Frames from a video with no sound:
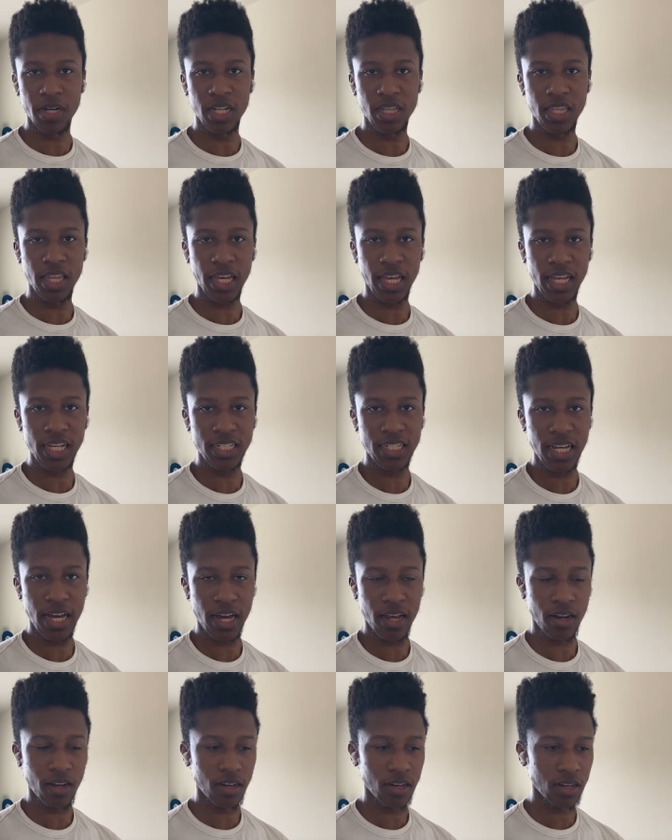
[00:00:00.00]
But the thing is
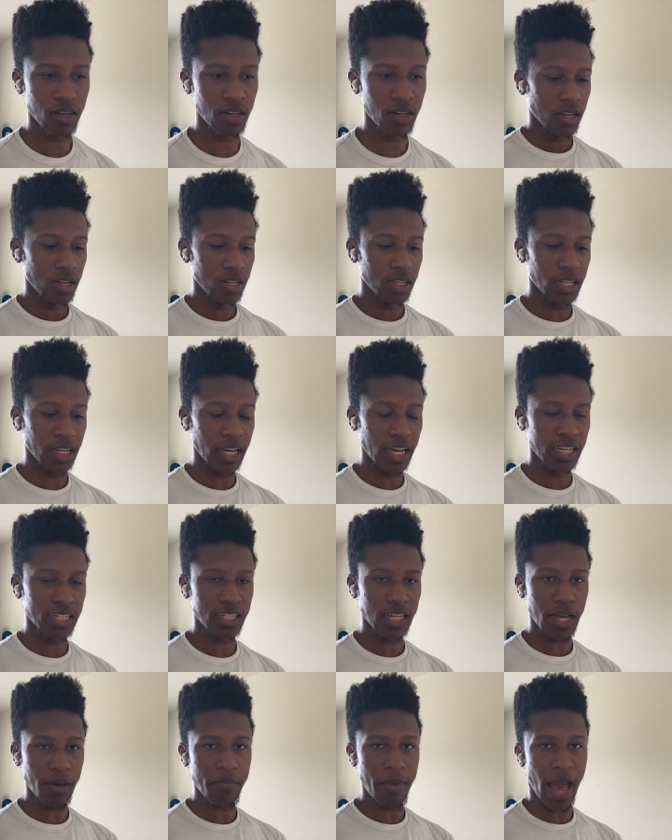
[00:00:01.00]
that uh, D
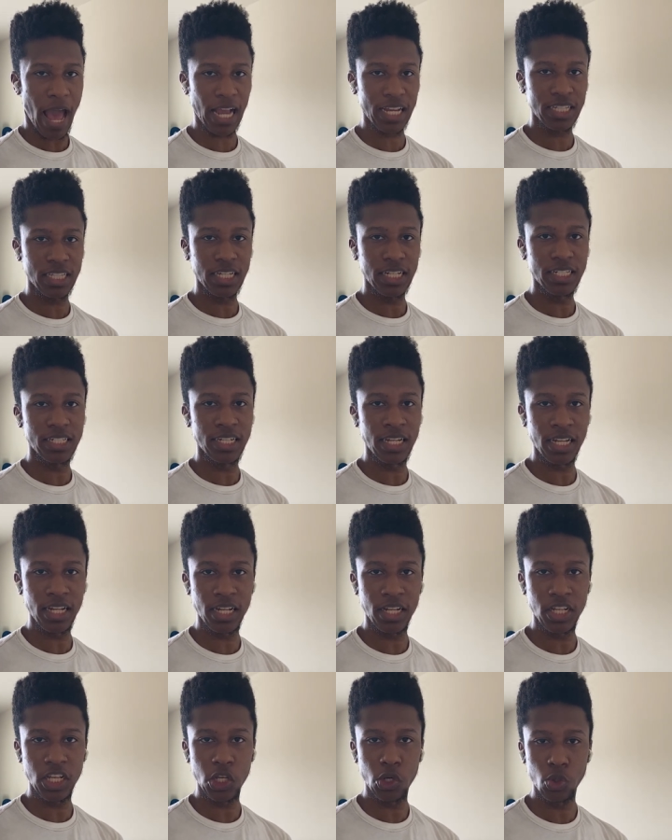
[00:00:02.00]
S M actually
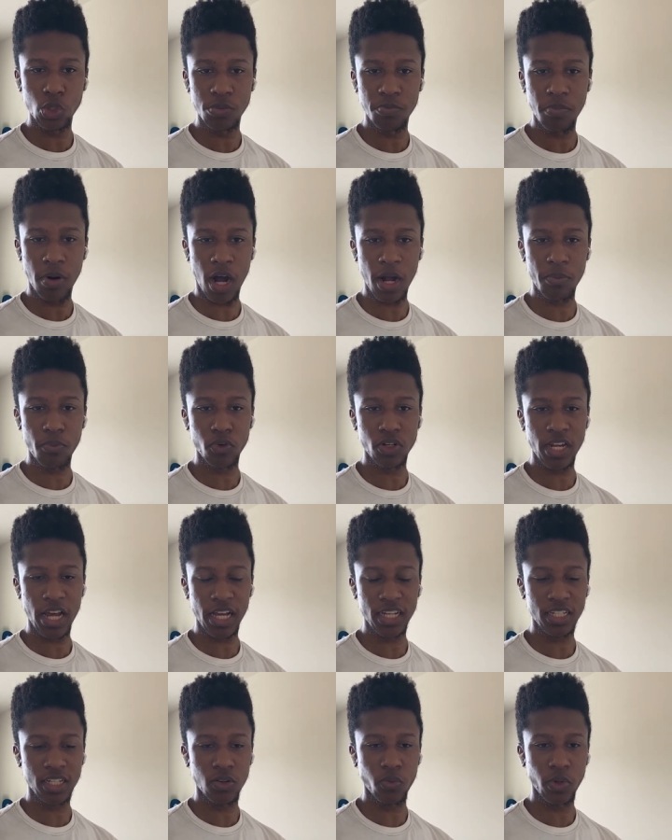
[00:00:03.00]
didn't use bot
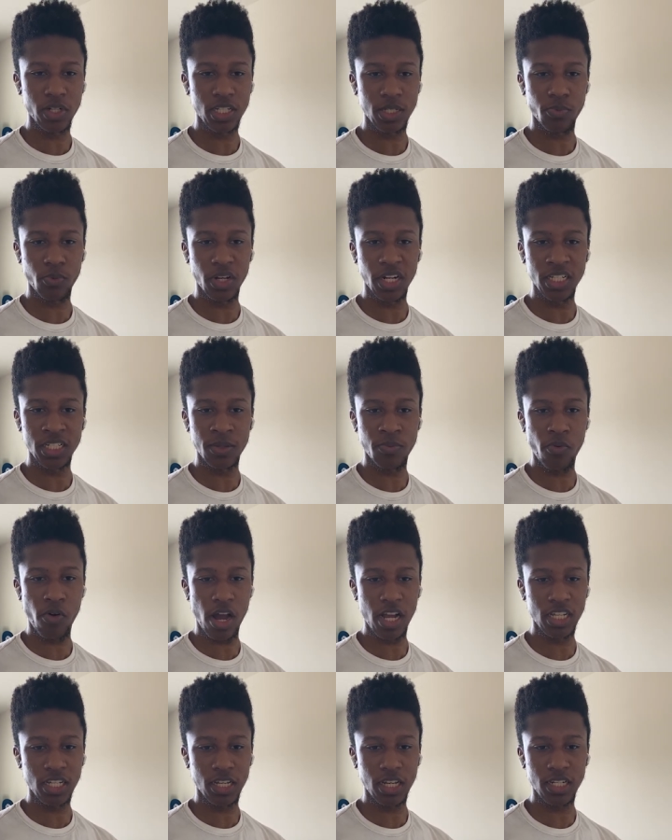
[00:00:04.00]
protection, which is pretty
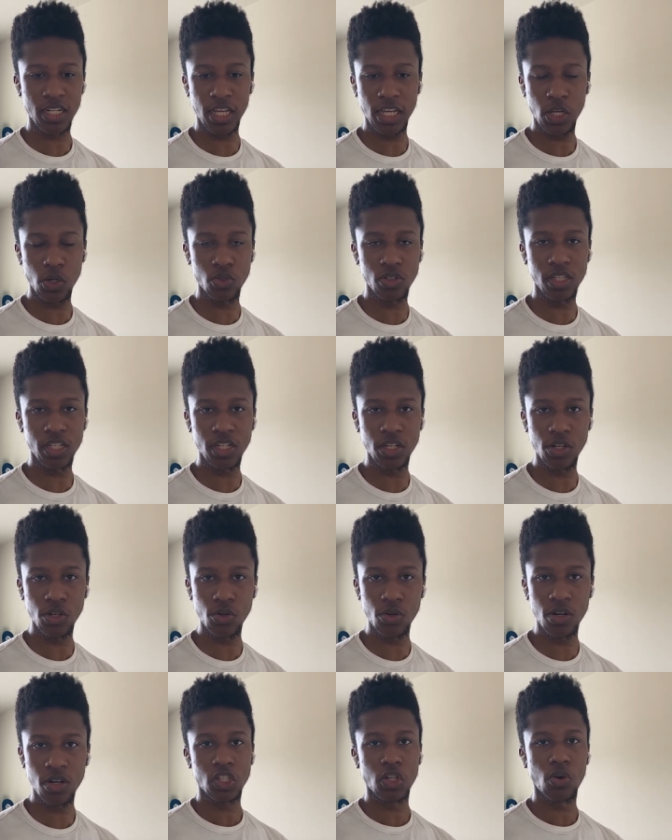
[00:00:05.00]
surprising because they usually
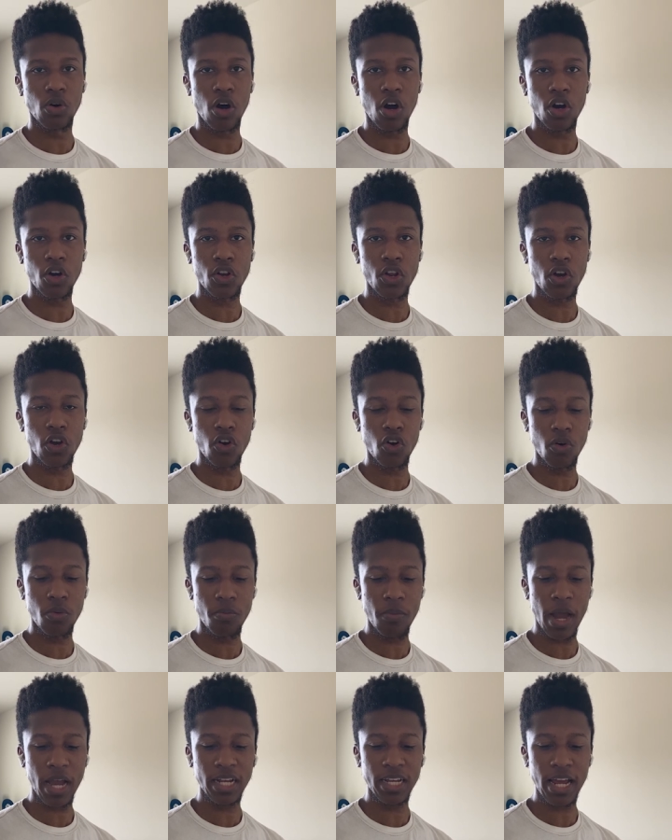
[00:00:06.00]
do. So although
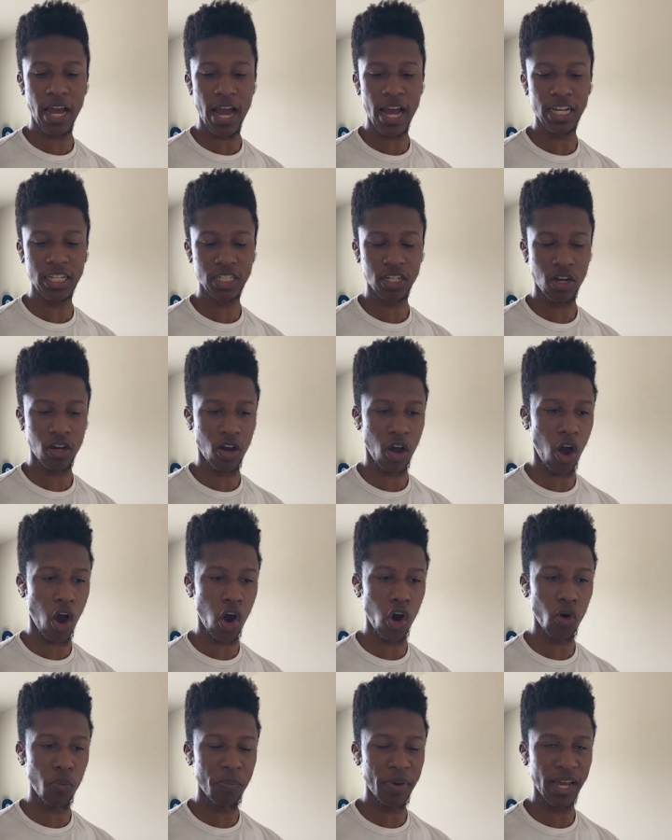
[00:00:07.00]
my task
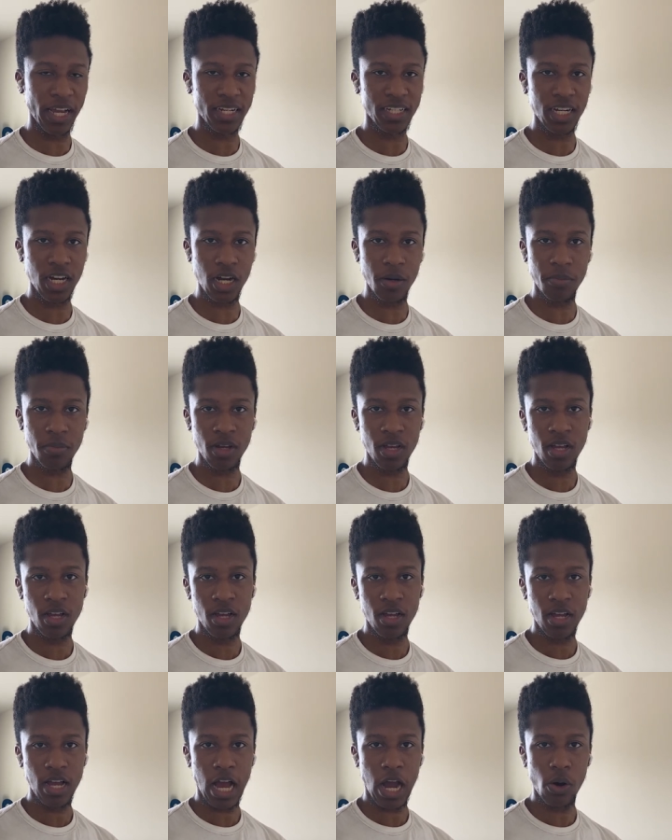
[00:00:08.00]
all picked up,
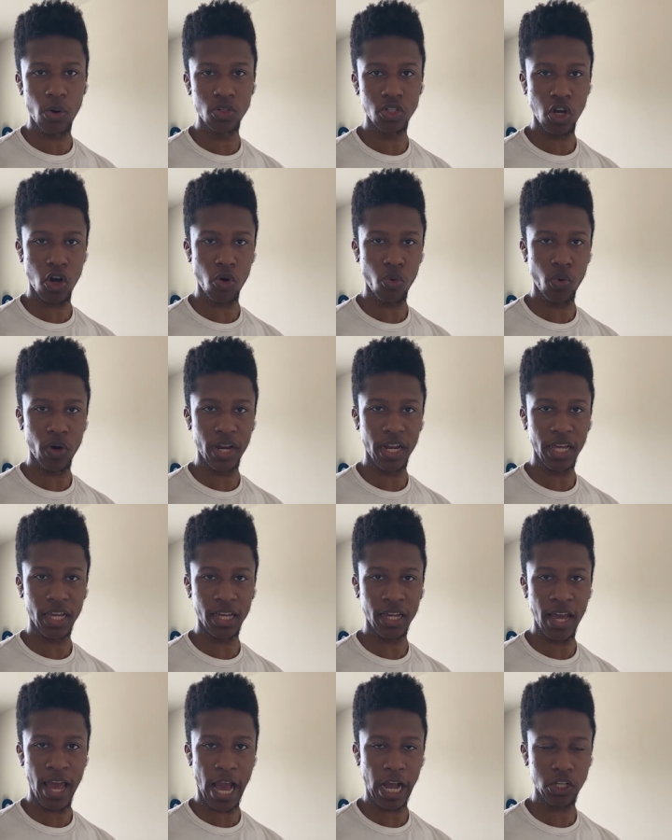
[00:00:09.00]
I was all
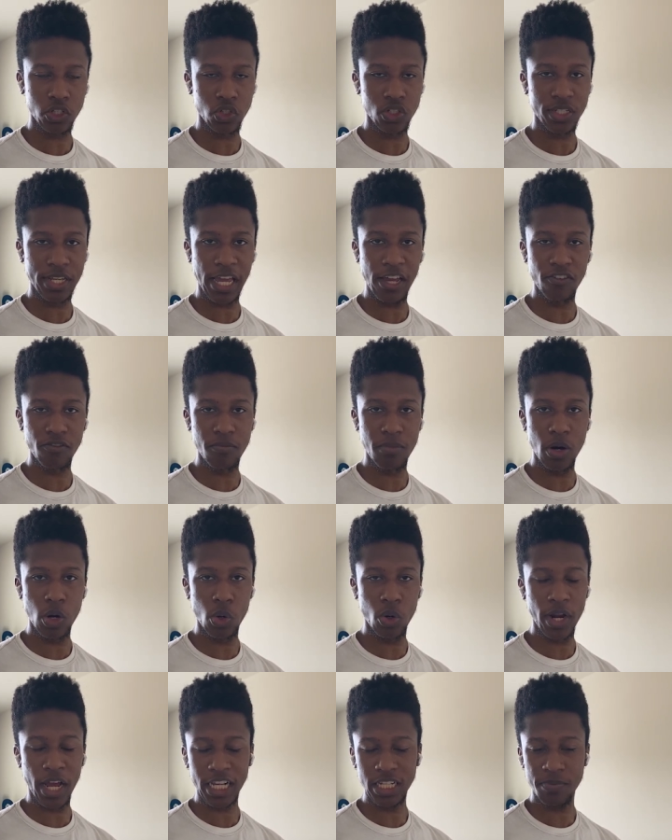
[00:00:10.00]
running extra safe
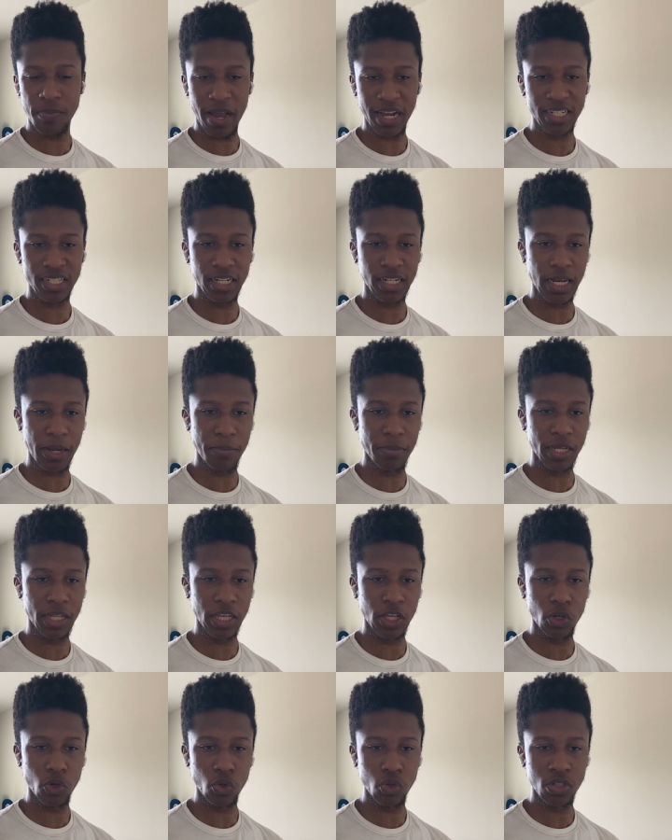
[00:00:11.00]
mode, expecting them to
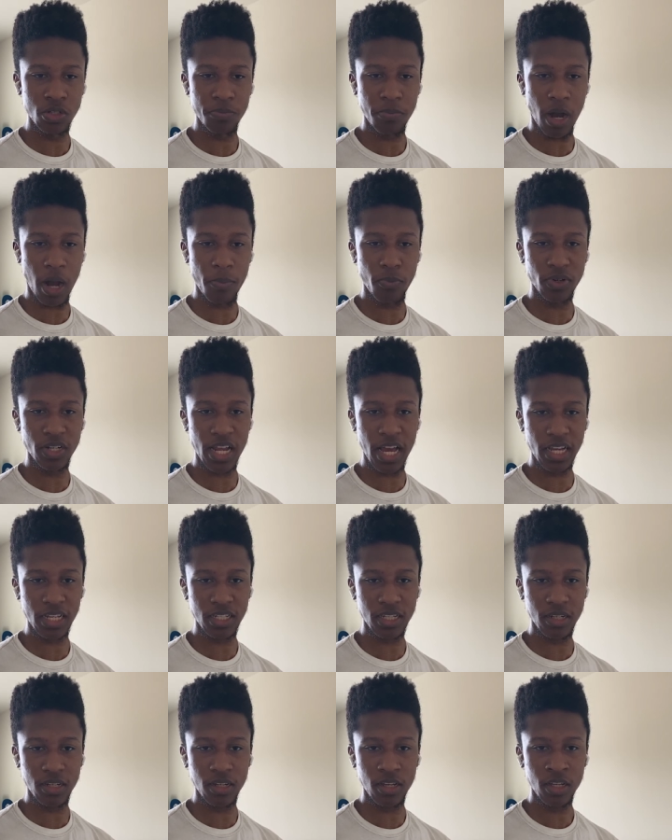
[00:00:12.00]
use bot
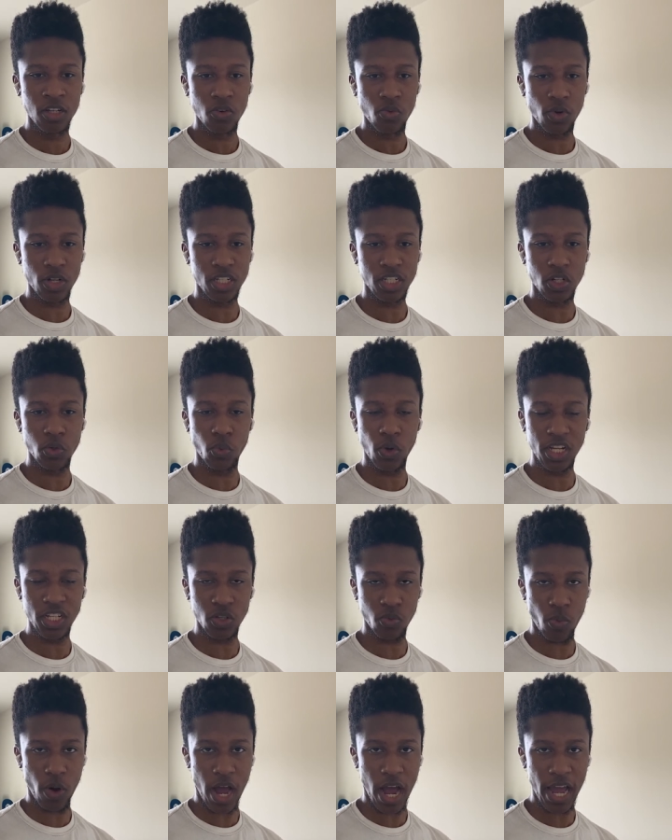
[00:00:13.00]
protection, which is the
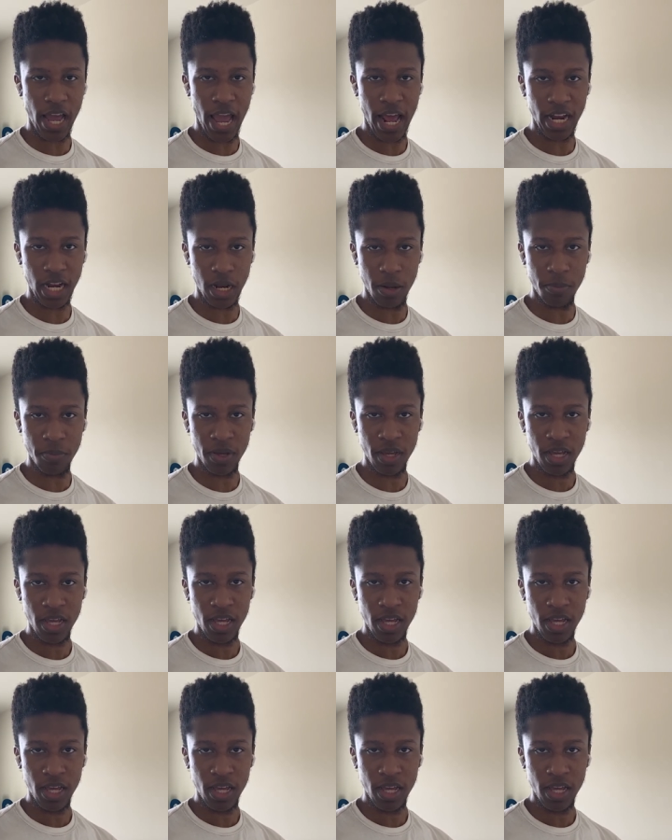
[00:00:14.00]
reason why I ended up